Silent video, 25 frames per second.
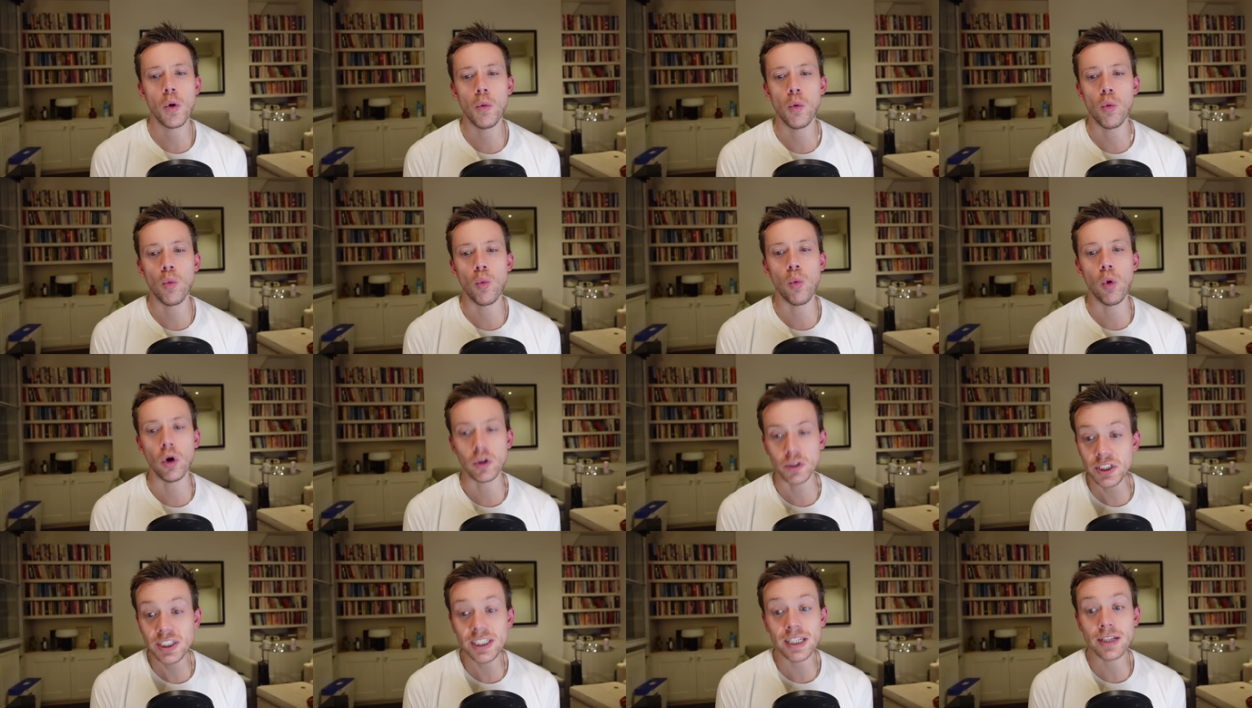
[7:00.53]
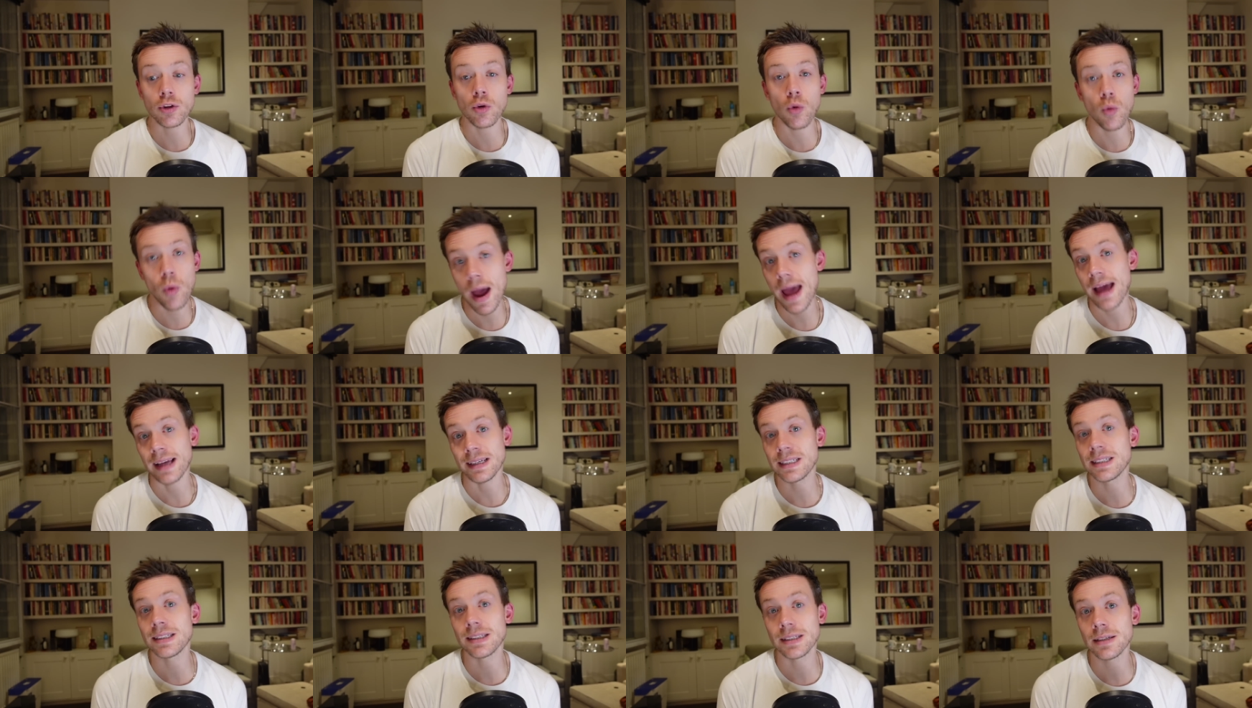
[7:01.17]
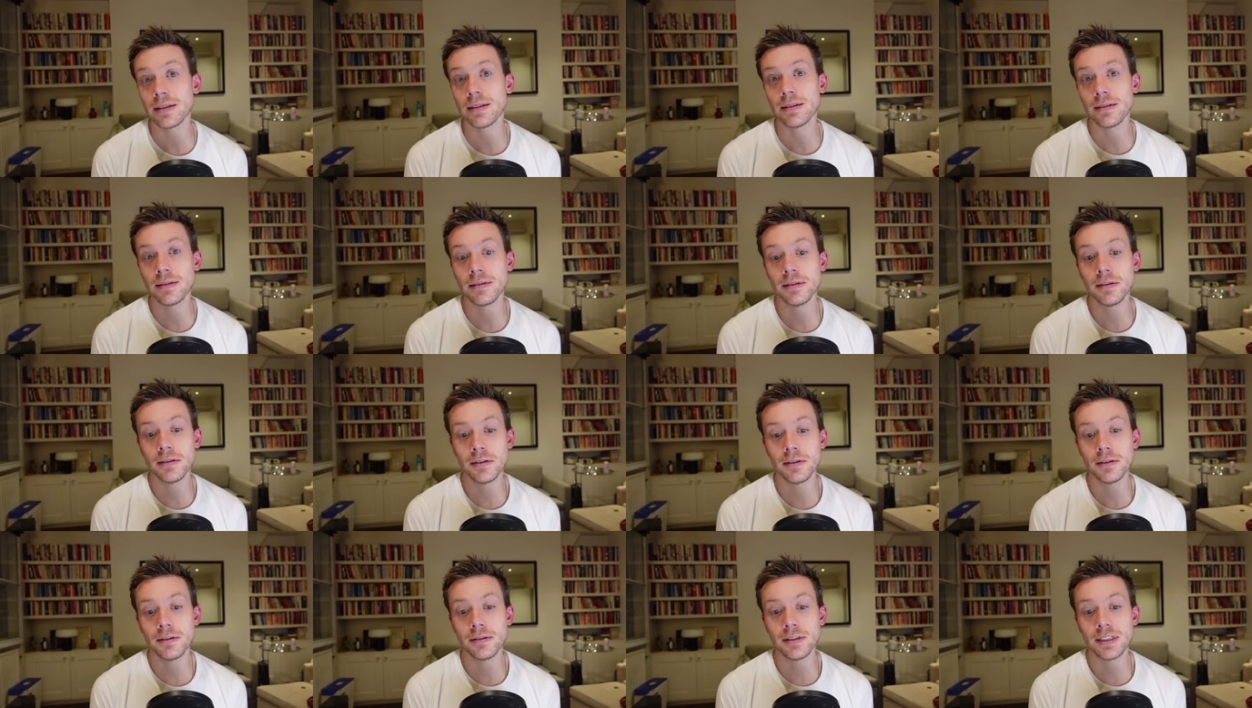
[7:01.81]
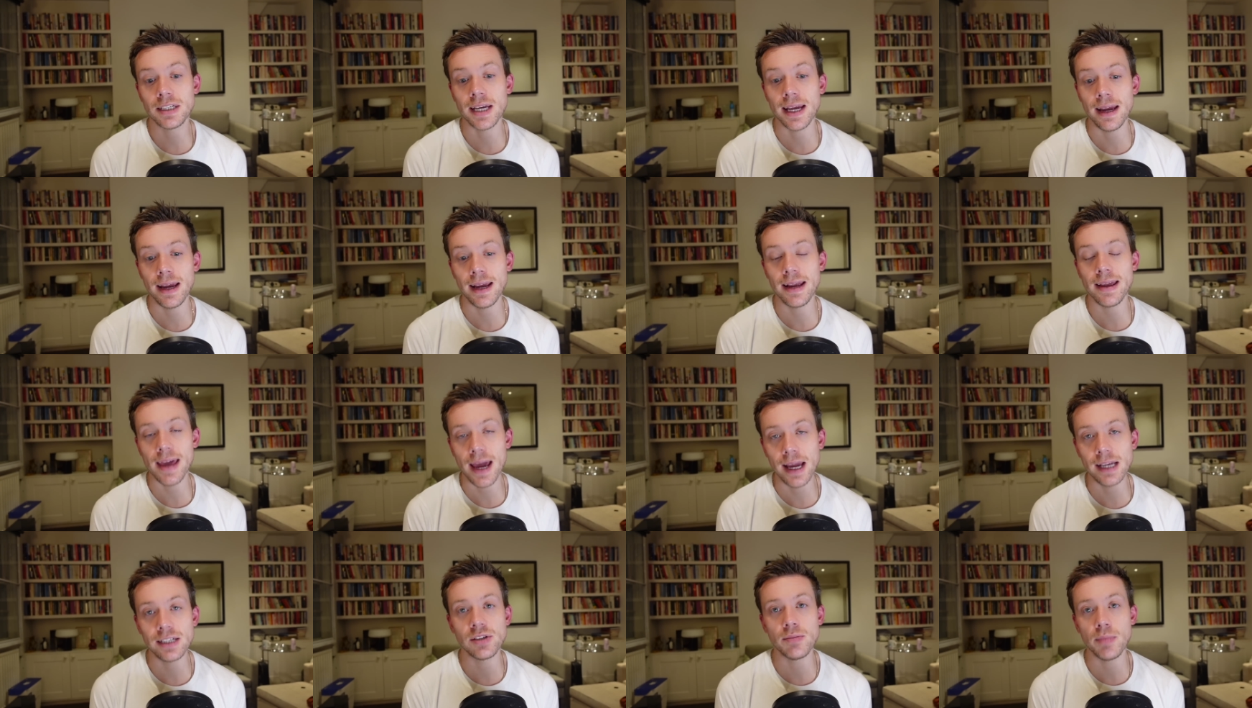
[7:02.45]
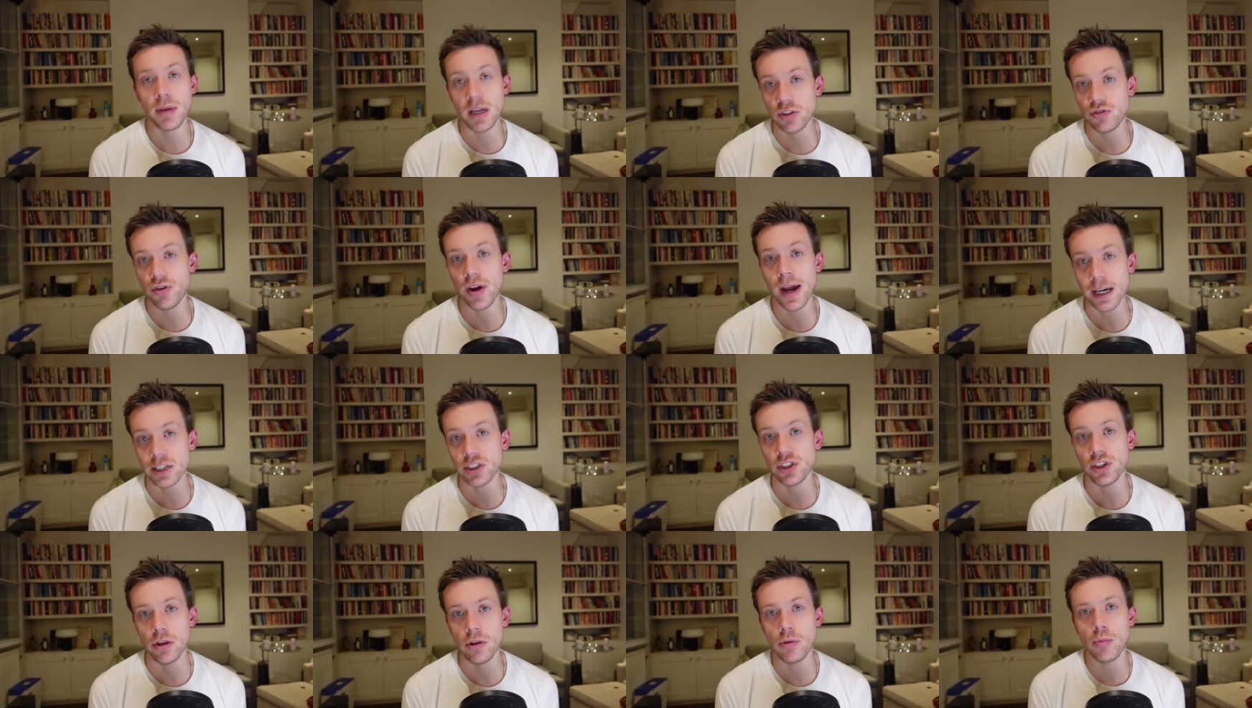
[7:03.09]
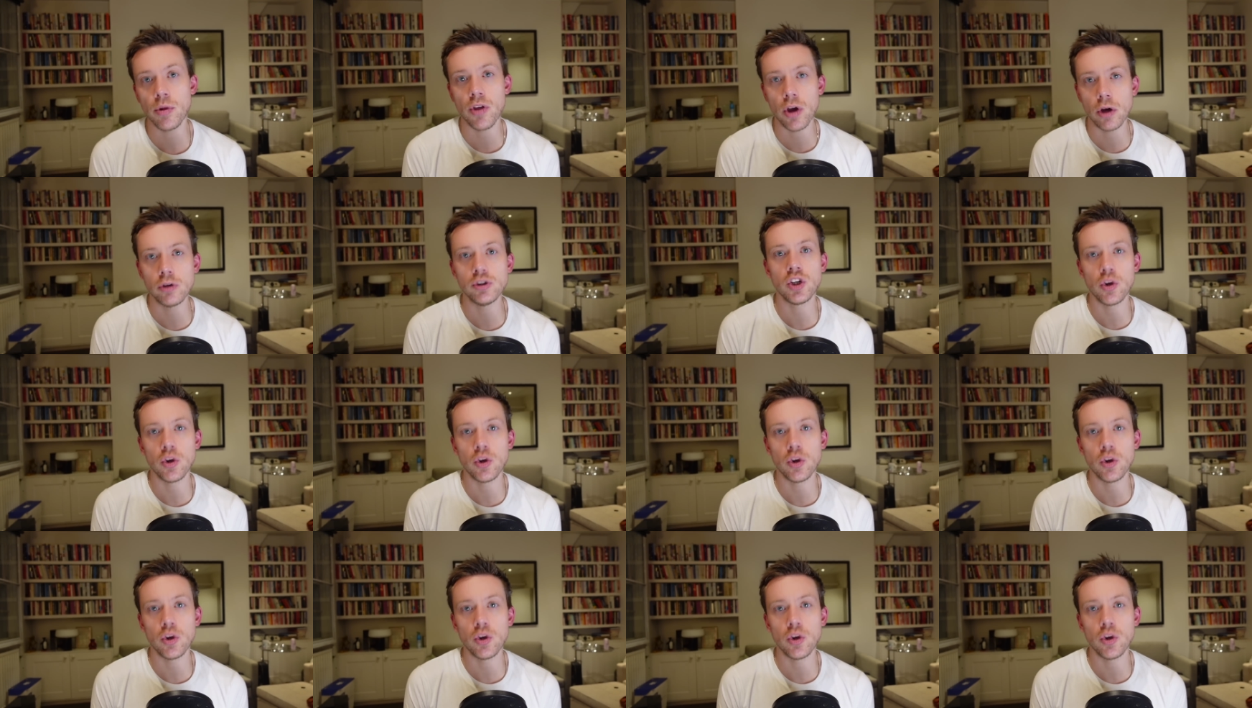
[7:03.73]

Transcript: wanted the West to engage in military action. There were those who